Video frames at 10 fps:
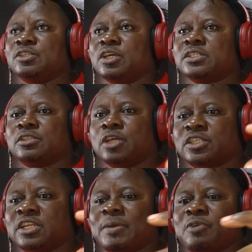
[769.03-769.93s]
Does
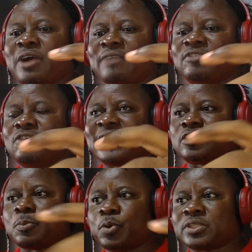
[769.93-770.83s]
Liverpool have the right
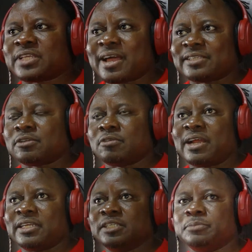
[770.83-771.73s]
support cast
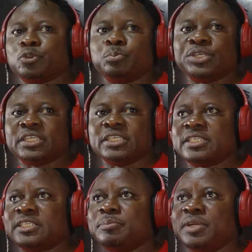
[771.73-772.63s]
around him to bring in the
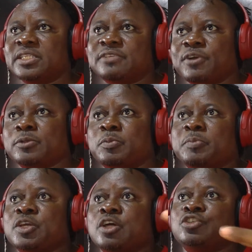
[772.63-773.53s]
stability for him to play?
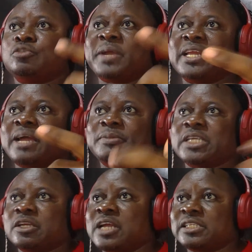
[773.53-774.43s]
Because Jude Bellingham is
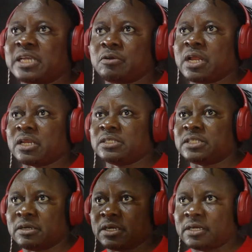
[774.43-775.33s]
another Thiago
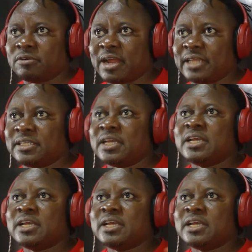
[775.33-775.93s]
Alcantara, right?